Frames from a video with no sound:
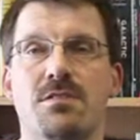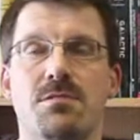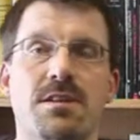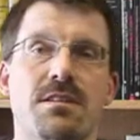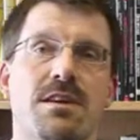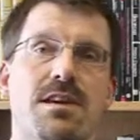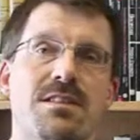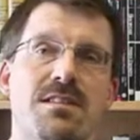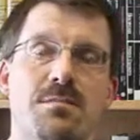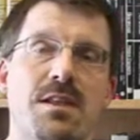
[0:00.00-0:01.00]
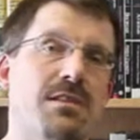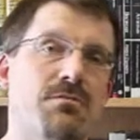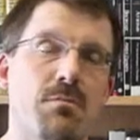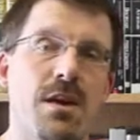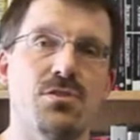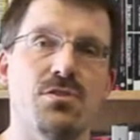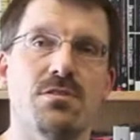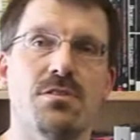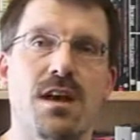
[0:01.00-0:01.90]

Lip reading: the way that I actually assimilate information,